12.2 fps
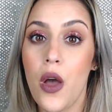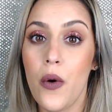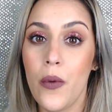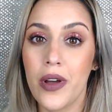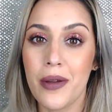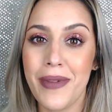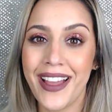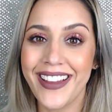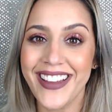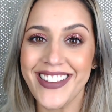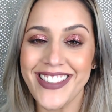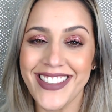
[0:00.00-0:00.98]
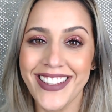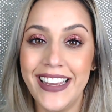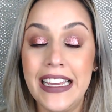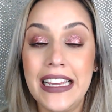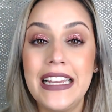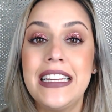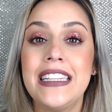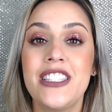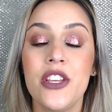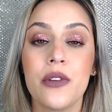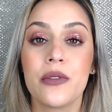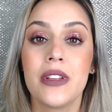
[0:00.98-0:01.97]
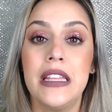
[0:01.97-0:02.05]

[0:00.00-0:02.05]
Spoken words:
Welcome back, guys. So,